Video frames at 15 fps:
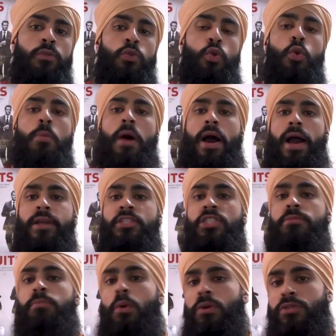through my
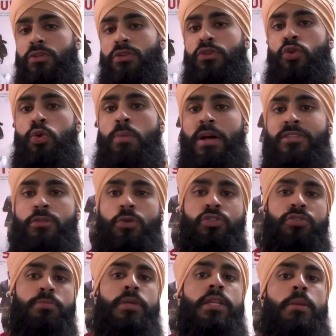IG post or through my
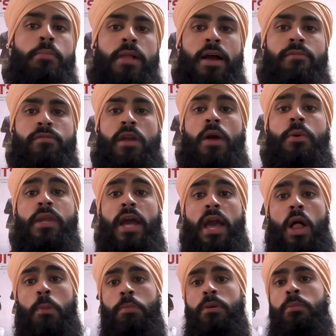social media platform? How can I
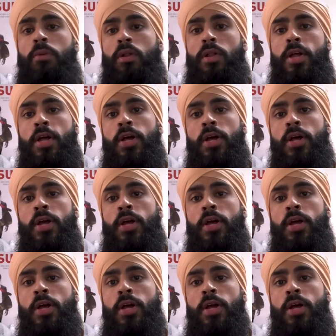help people?